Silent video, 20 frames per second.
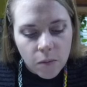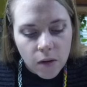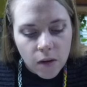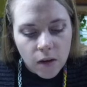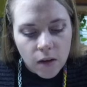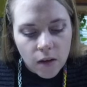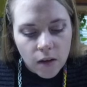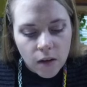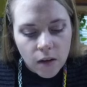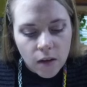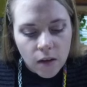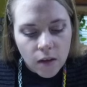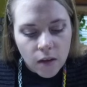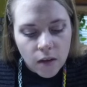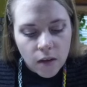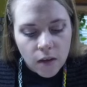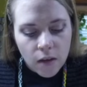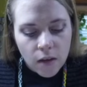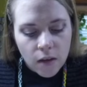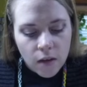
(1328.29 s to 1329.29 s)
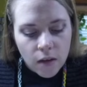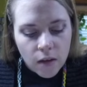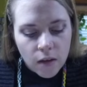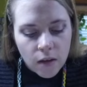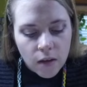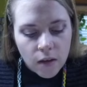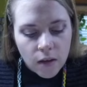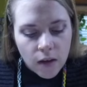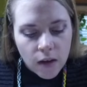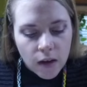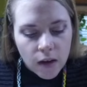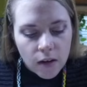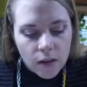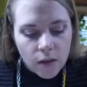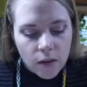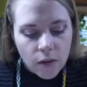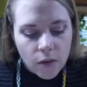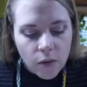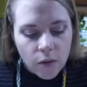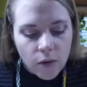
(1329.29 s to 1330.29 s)
be kind of
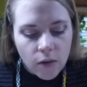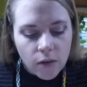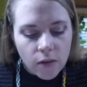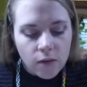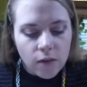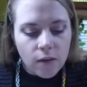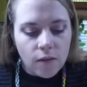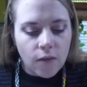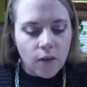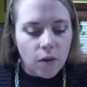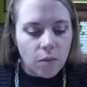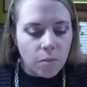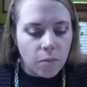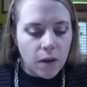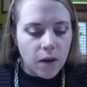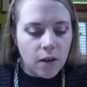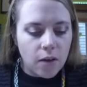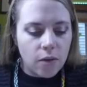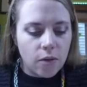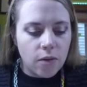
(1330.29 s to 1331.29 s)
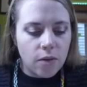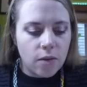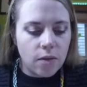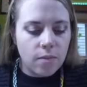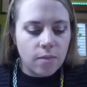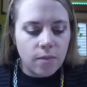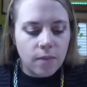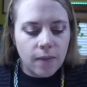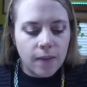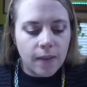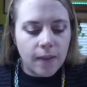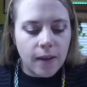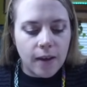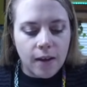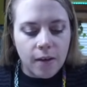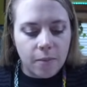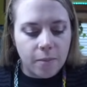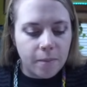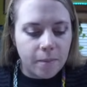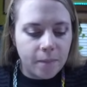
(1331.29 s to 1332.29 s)
the corners of our mouth.
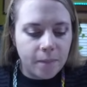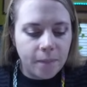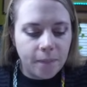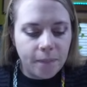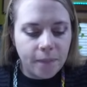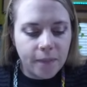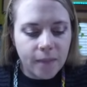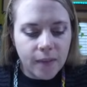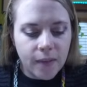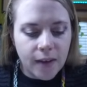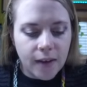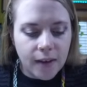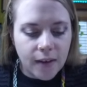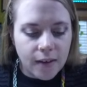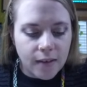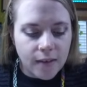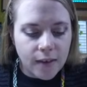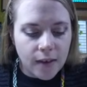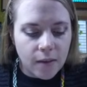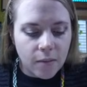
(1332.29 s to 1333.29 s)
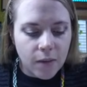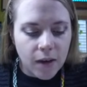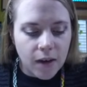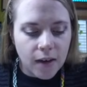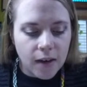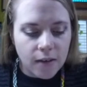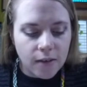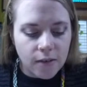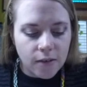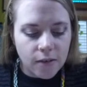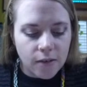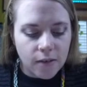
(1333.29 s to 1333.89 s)
Like I said, my